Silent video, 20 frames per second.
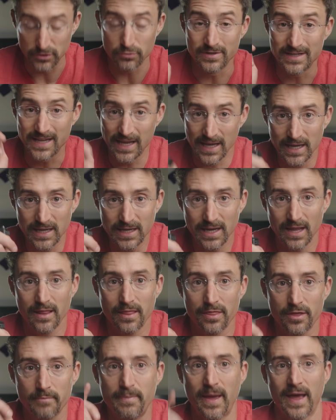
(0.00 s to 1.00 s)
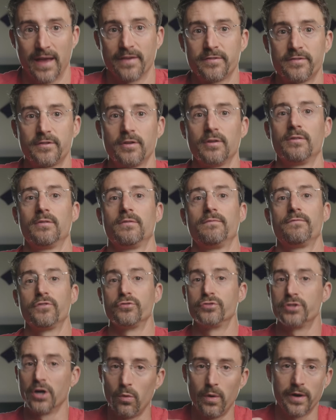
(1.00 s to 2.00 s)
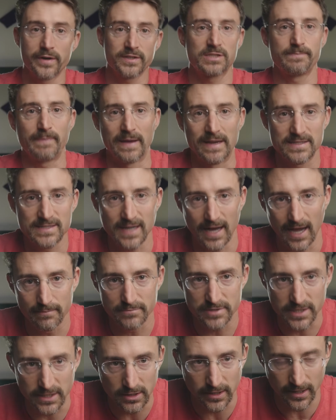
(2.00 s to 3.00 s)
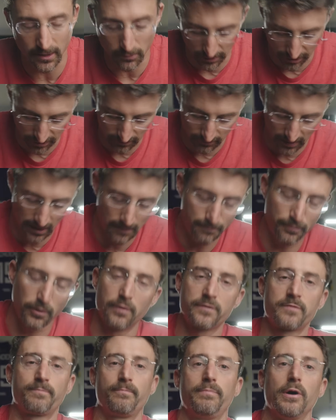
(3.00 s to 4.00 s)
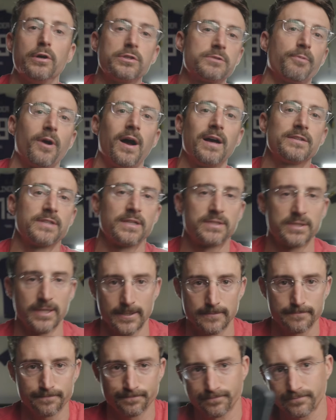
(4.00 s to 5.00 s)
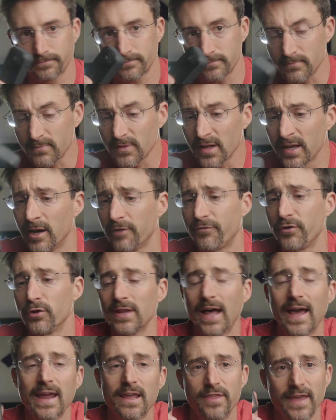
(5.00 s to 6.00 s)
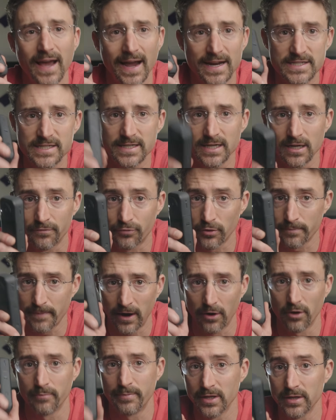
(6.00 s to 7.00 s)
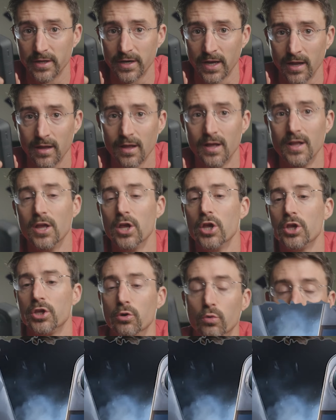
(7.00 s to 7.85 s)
you need the best, if you don't want to spend time dealing with any post-processing, and if you like the idea of repairability, you